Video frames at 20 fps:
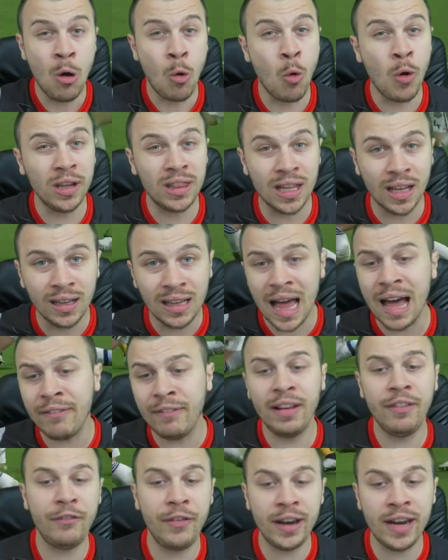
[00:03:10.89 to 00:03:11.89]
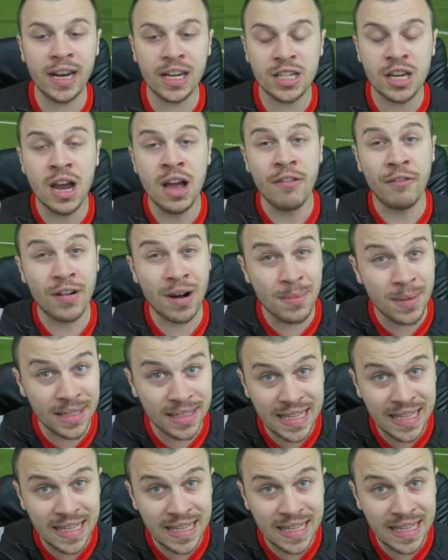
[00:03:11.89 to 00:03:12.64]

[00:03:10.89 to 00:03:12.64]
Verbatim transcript: with a lovely finish from